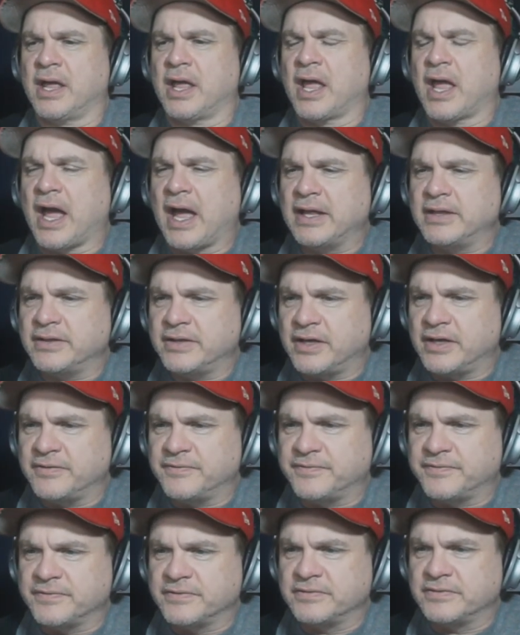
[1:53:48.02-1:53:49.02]
I
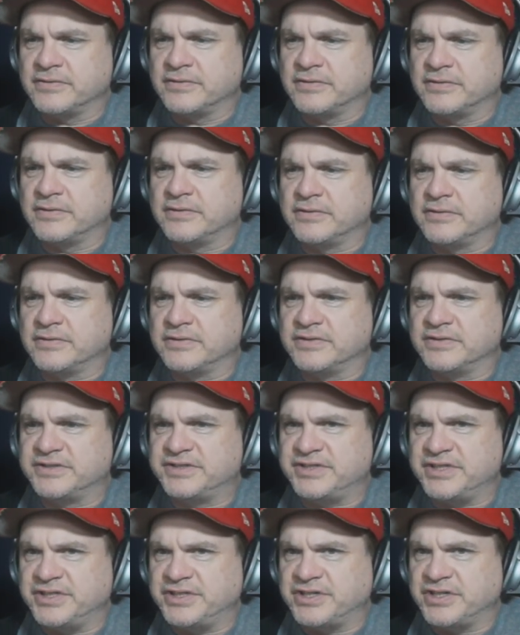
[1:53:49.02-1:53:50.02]
love
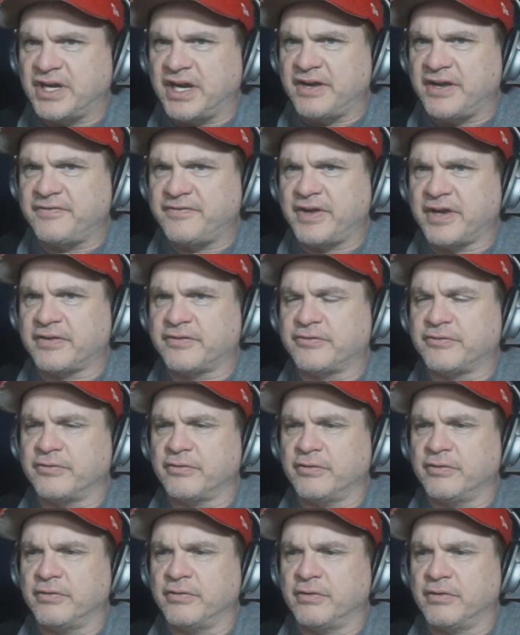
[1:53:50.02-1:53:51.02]
CGI effects
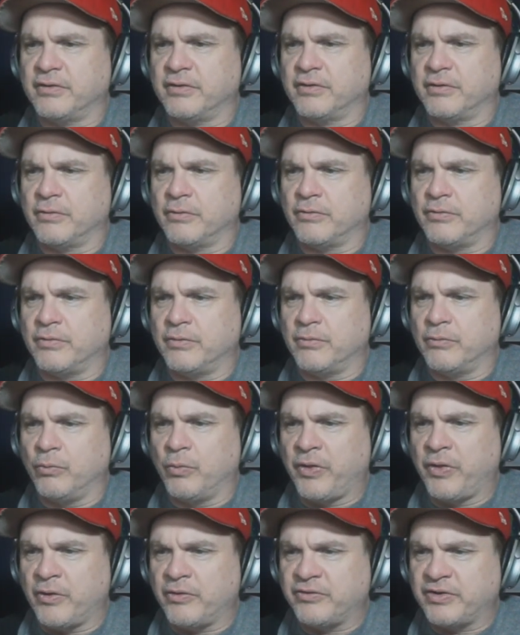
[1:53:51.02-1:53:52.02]

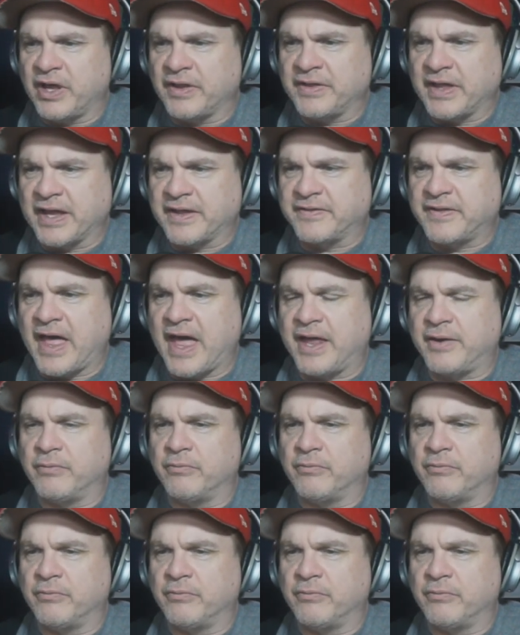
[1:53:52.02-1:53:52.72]
when they're done like that,